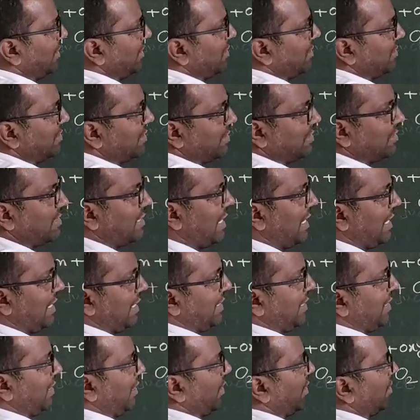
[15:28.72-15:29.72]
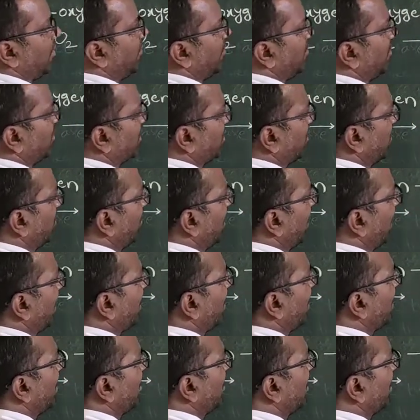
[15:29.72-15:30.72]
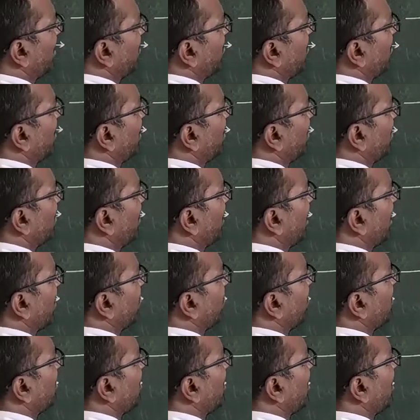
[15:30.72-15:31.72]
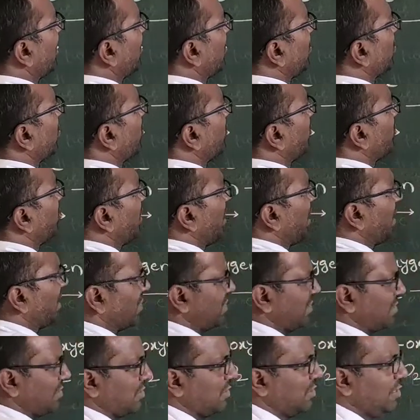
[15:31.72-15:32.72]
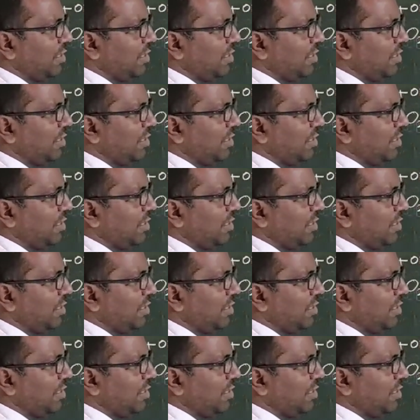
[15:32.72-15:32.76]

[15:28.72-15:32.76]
this is the anion. So magnesium means Mg2 plus.